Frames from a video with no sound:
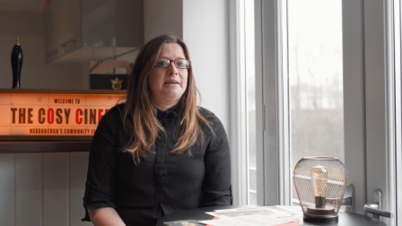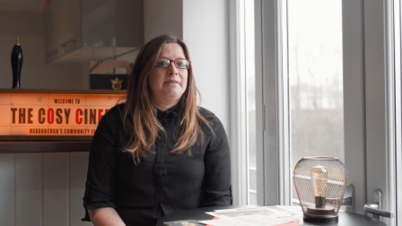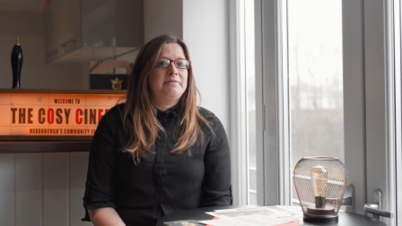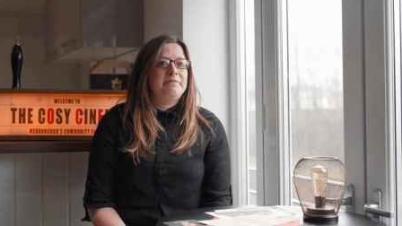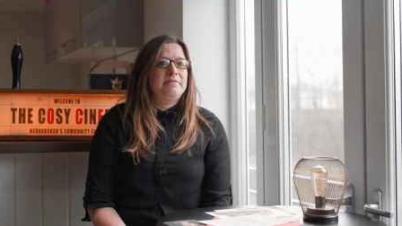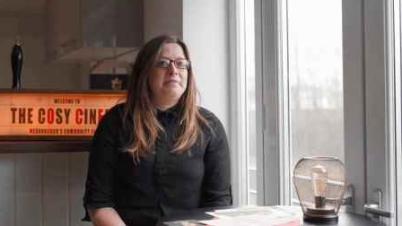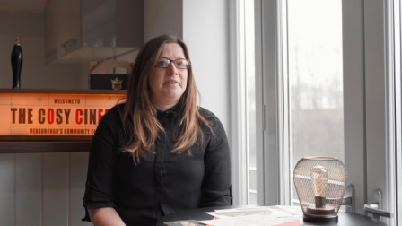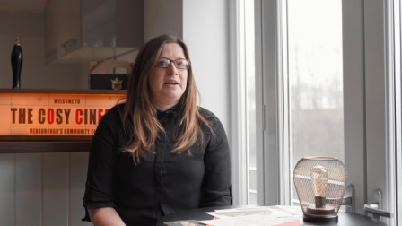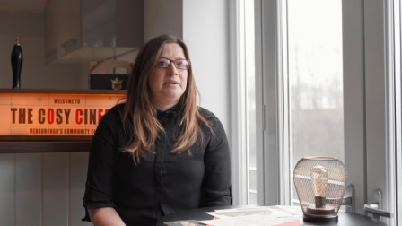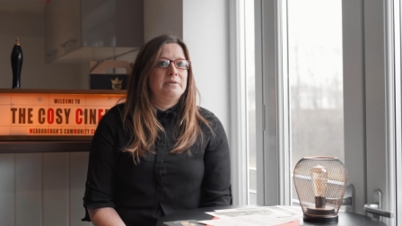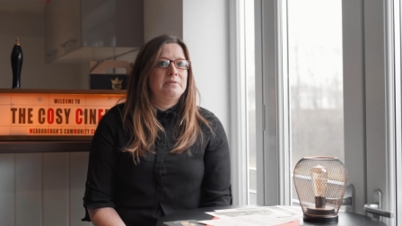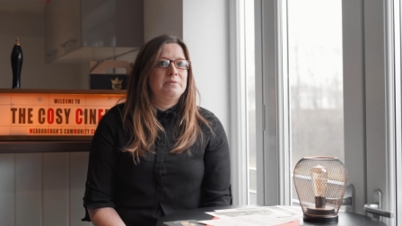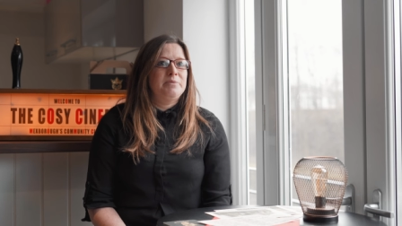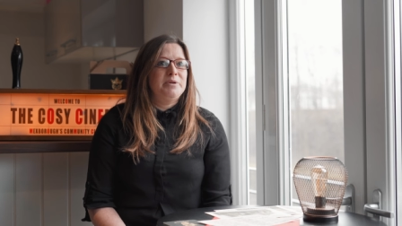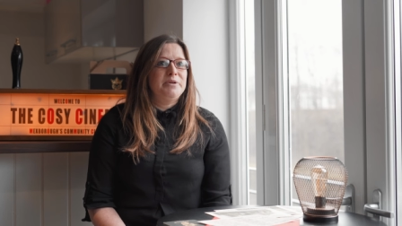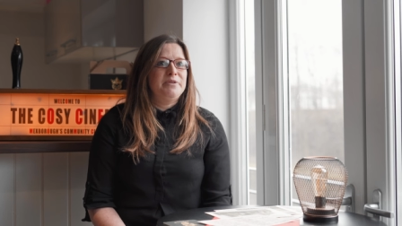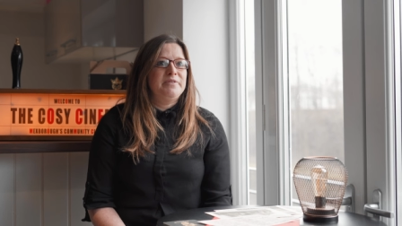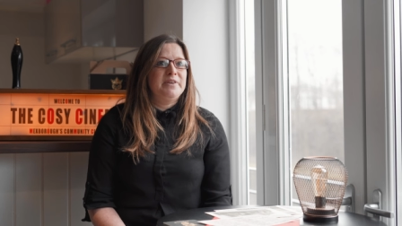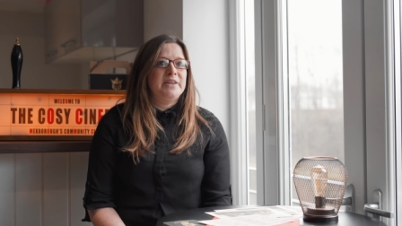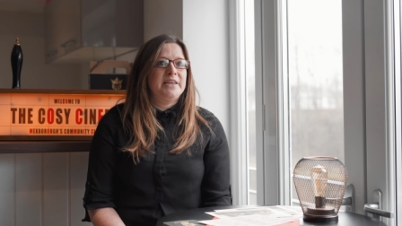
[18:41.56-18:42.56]
I've found
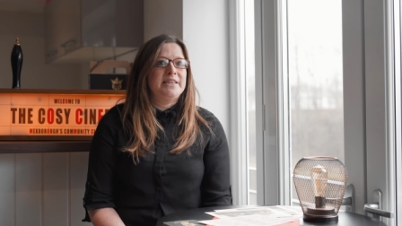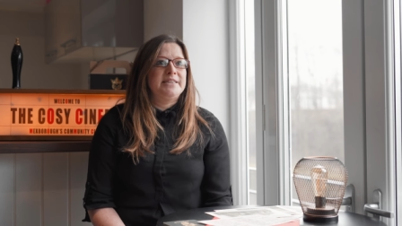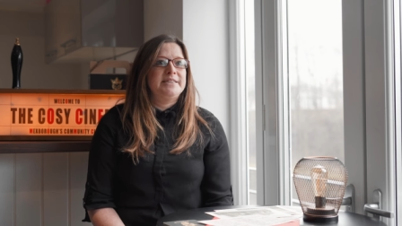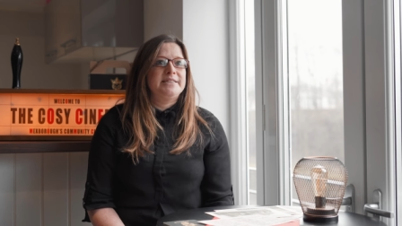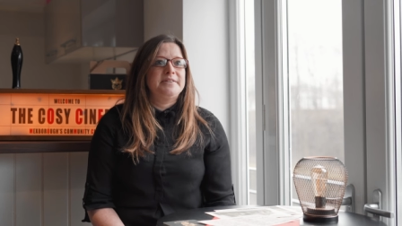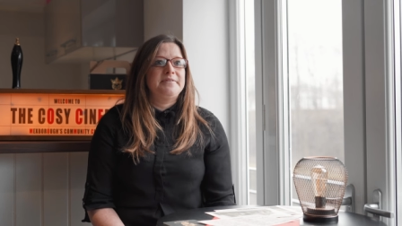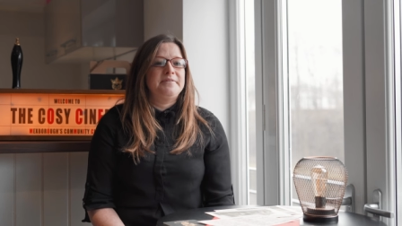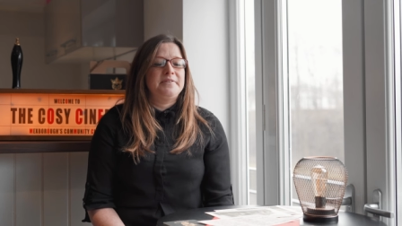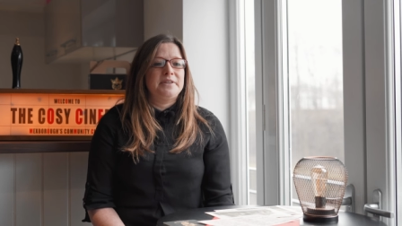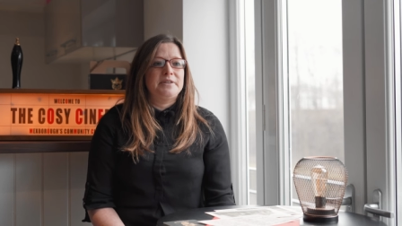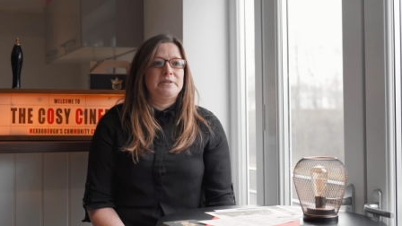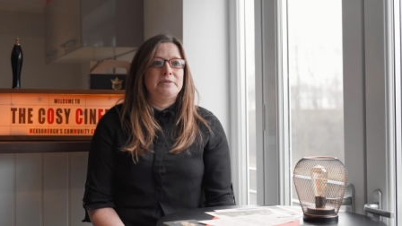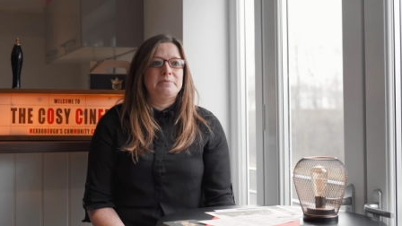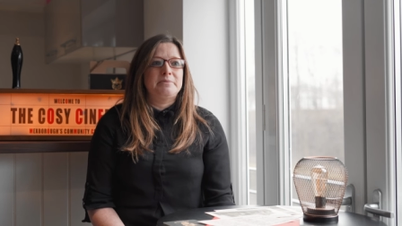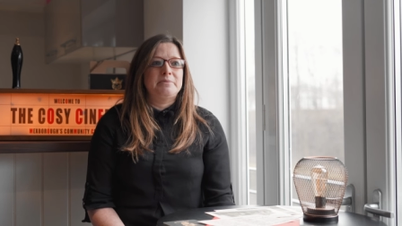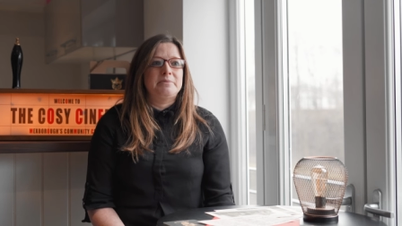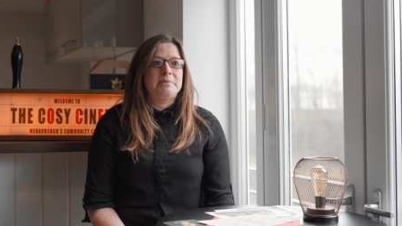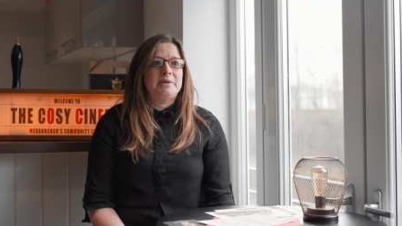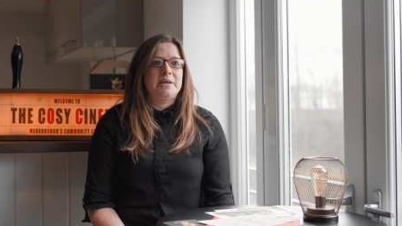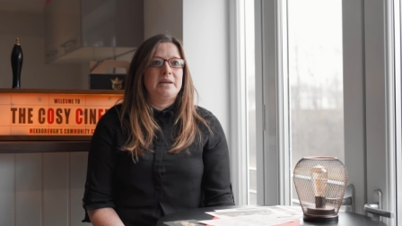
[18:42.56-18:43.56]
moving into
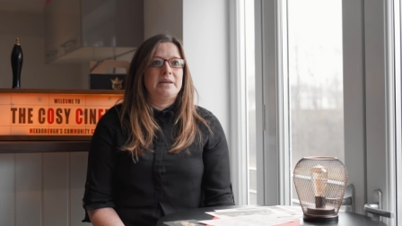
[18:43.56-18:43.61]
film,